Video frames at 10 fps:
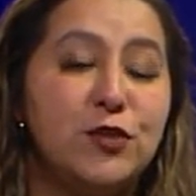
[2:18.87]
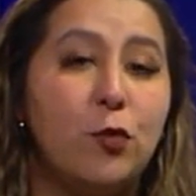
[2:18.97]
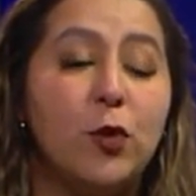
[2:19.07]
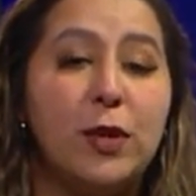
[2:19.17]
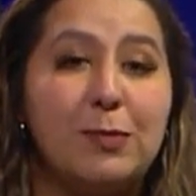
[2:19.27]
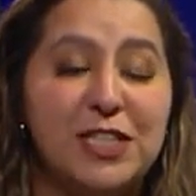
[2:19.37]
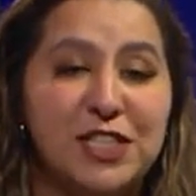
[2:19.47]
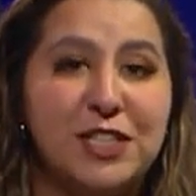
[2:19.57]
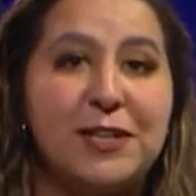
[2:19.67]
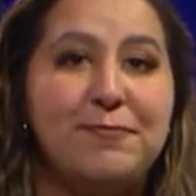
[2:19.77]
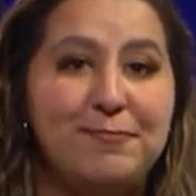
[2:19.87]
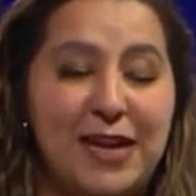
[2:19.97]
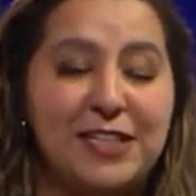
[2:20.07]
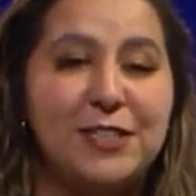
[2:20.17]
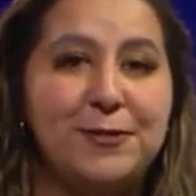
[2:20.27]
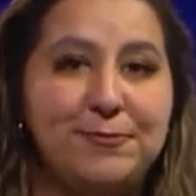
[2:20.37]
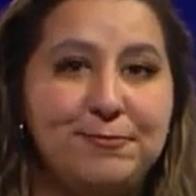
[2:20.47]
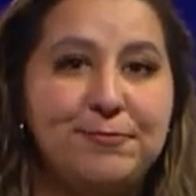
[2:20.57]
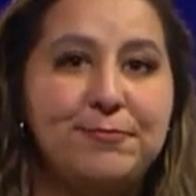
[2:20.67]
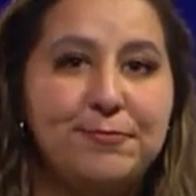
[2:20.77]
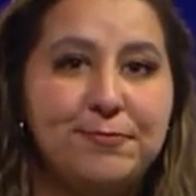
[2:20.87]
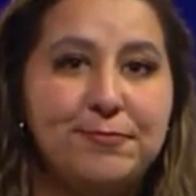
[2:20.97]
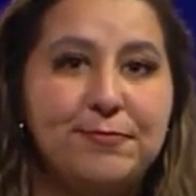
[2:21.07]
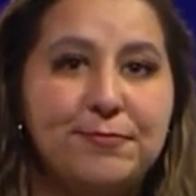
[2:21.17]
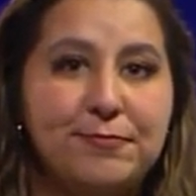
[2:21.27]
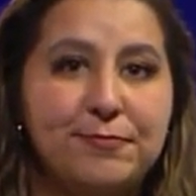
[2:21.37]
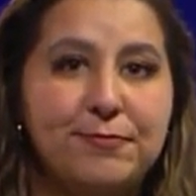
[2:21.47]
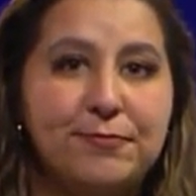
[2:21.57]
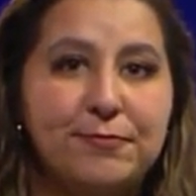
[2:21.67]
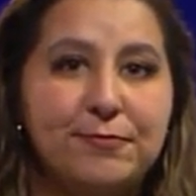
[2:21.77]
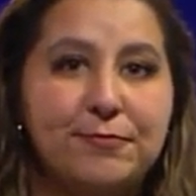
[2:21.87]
for their petition. Back to you, Jessica. Thank you.